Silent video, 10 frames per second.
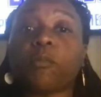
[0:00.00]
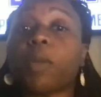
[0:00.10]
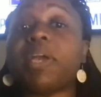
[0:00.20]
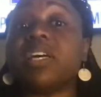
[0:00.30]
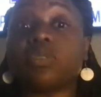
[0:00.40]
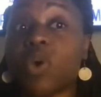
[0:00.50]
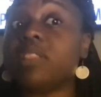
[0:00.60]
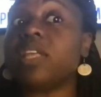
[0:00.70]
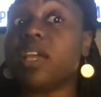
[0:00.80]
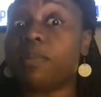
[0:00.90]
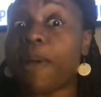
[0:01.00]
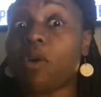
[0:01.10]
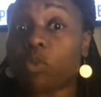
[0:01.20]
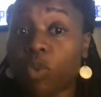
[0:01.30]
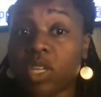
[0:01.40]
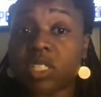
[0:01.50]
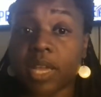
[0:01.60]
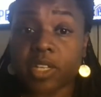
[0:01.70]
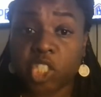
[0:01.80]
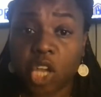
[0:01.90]
Because one thing about real
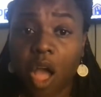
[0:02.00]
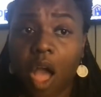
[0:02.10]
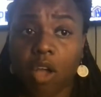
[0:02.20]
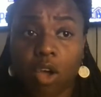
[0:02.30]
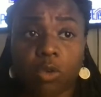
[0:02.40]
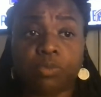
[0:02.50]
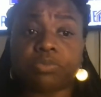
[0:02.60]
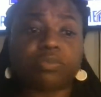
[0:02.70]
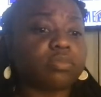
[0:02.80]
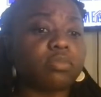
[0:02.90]
estate in Chicago,